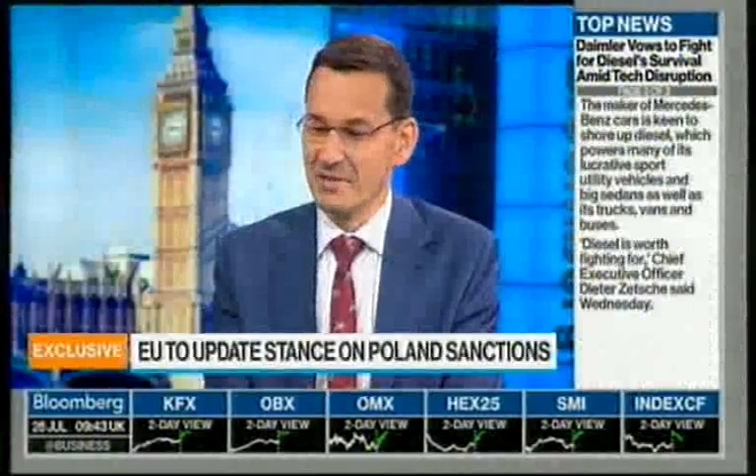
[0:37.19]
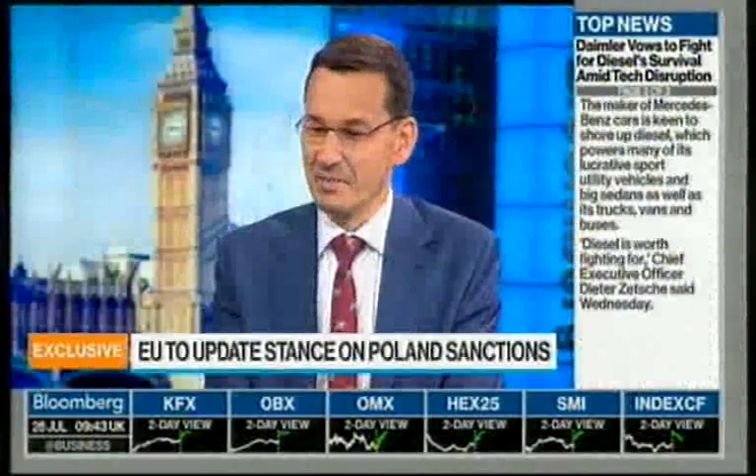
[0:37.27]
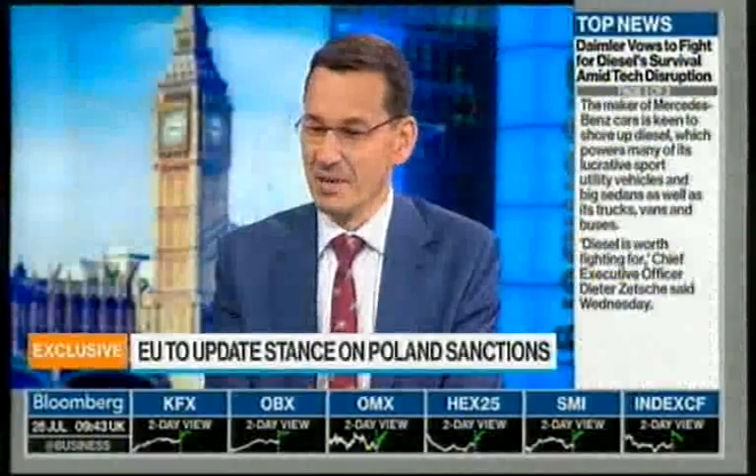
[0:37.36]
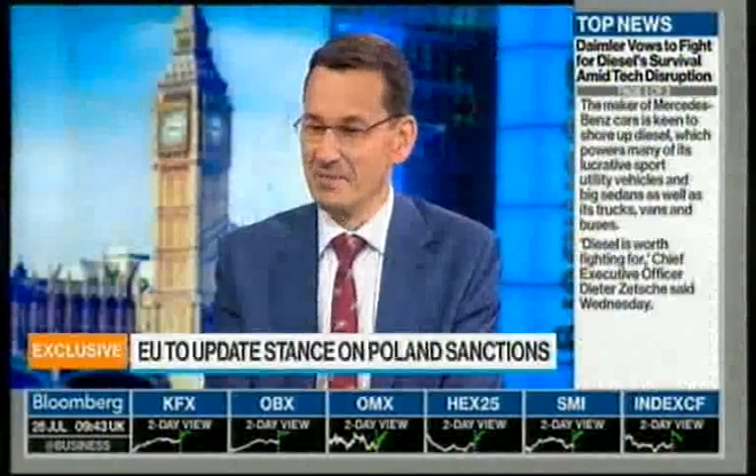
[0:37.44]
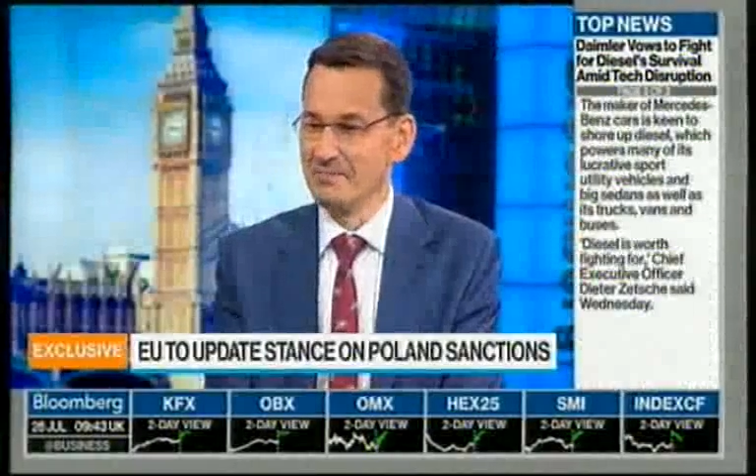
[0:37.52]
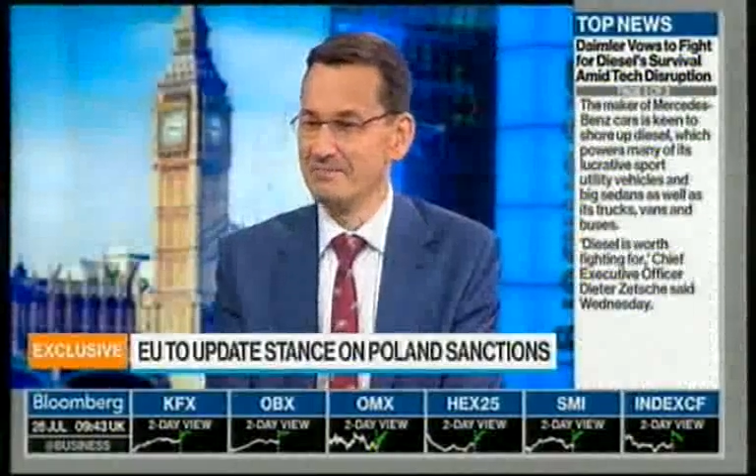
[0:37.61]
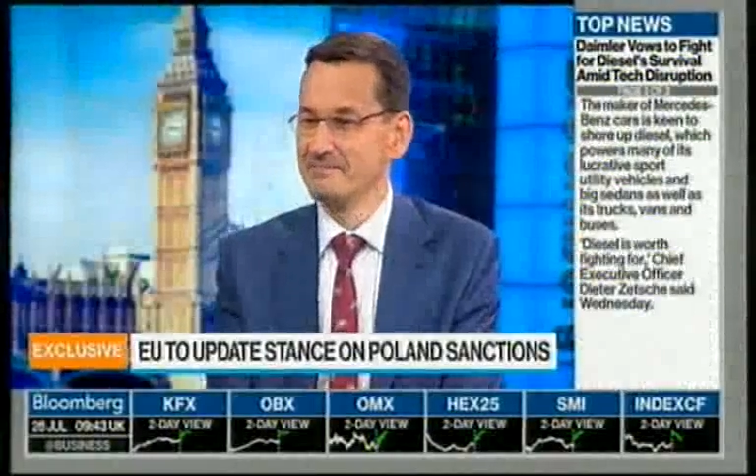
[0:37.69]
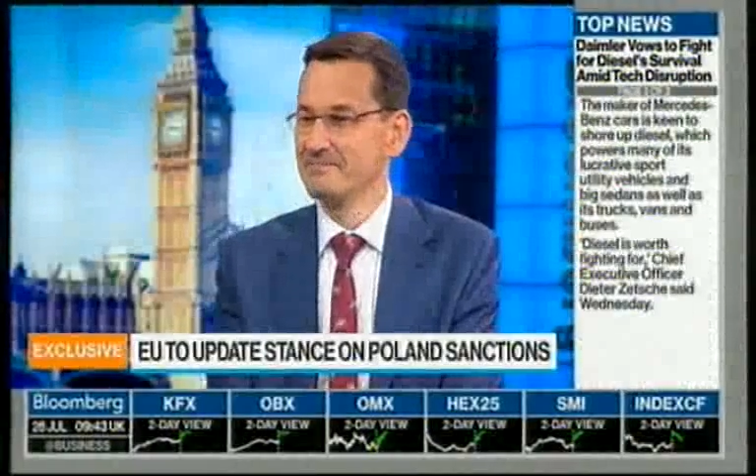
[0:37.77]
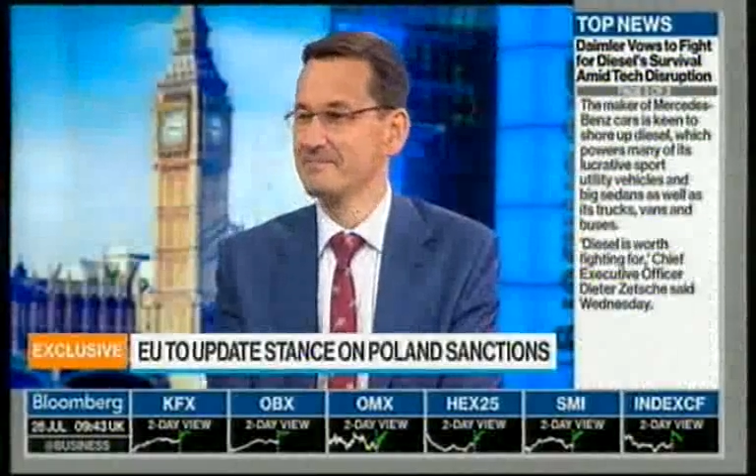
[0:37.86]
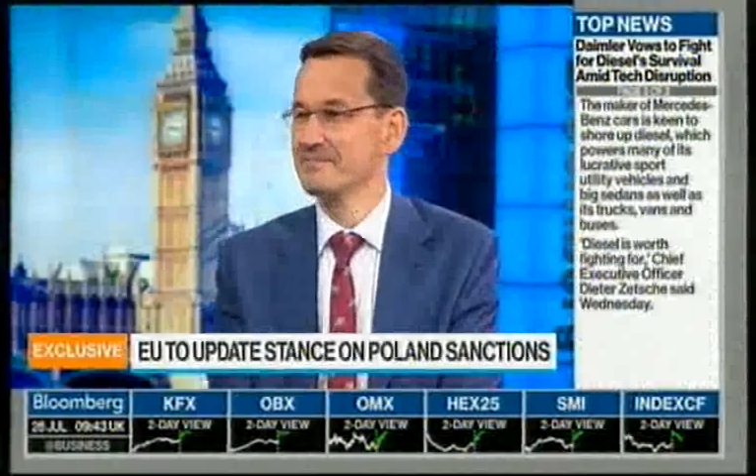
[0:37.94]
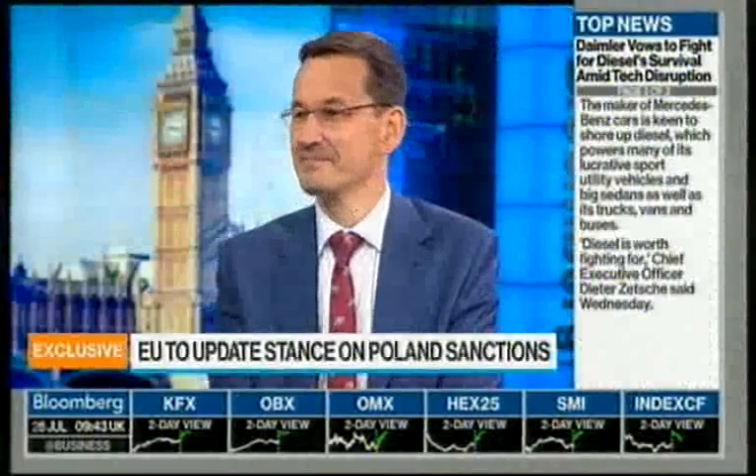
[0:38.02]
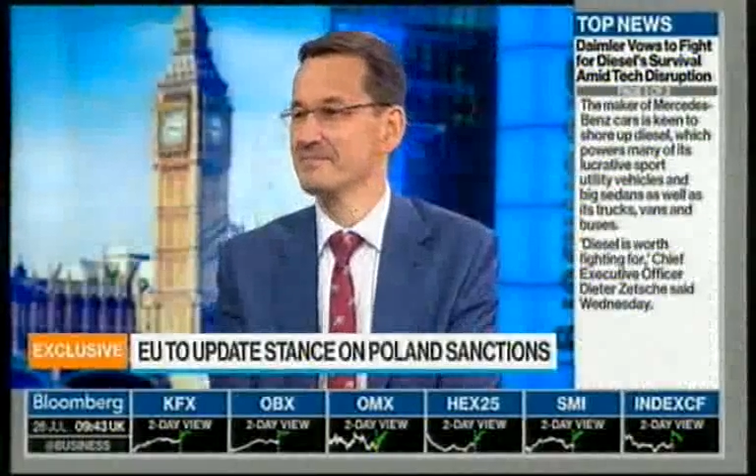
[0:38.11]
investors were
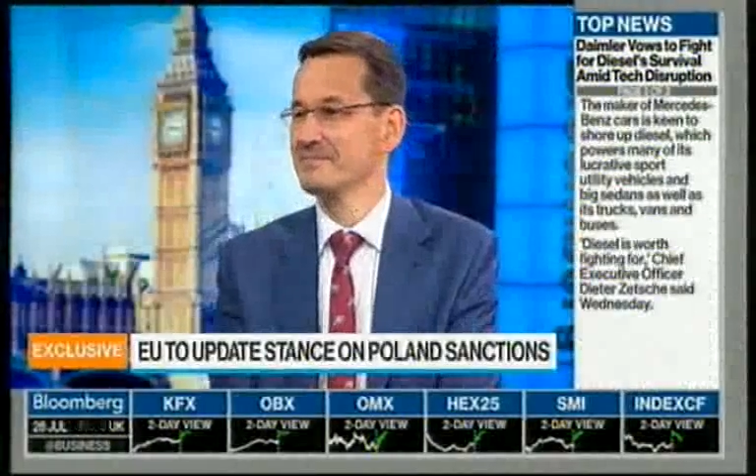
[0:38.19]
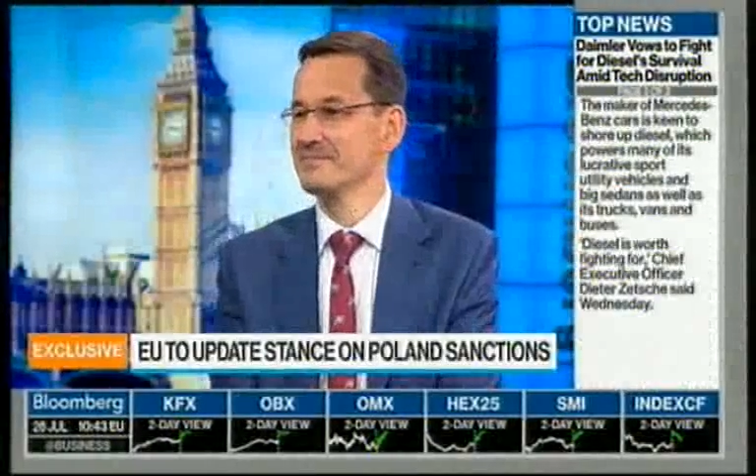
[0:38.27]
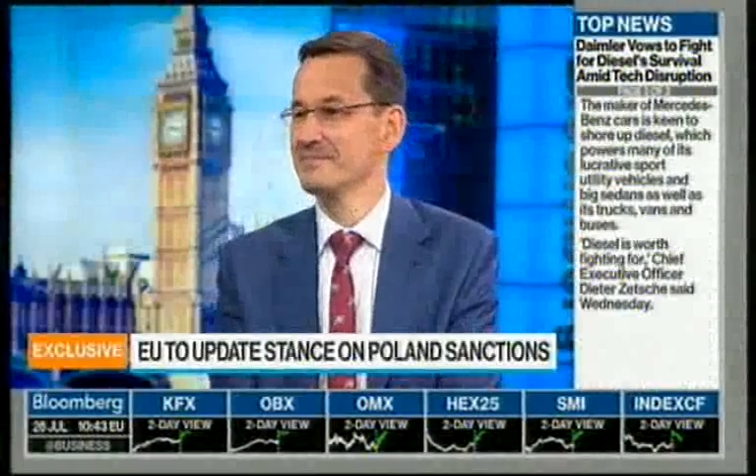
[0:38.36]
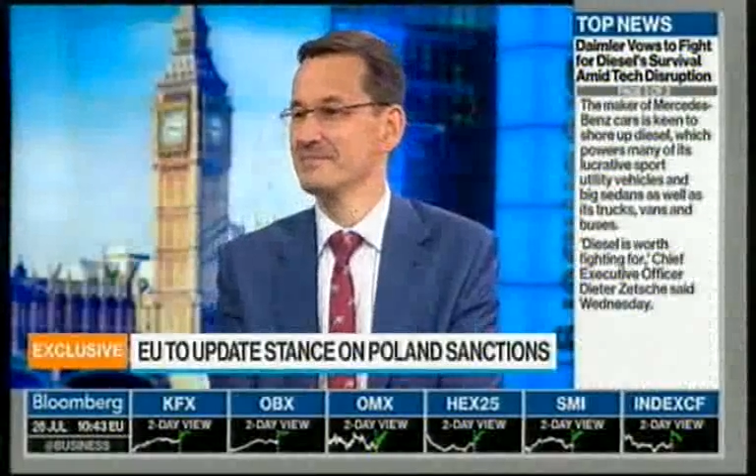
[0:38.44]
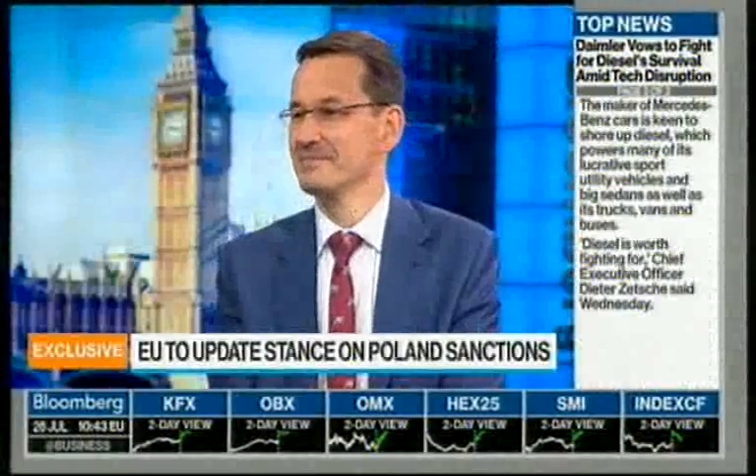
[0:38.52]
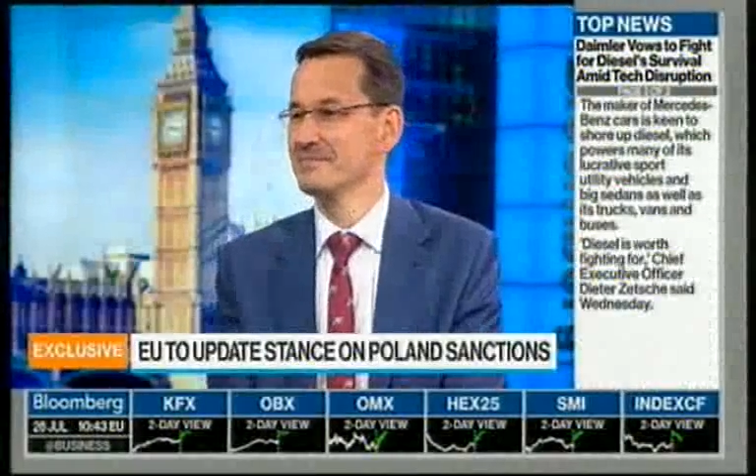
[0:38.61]
relieved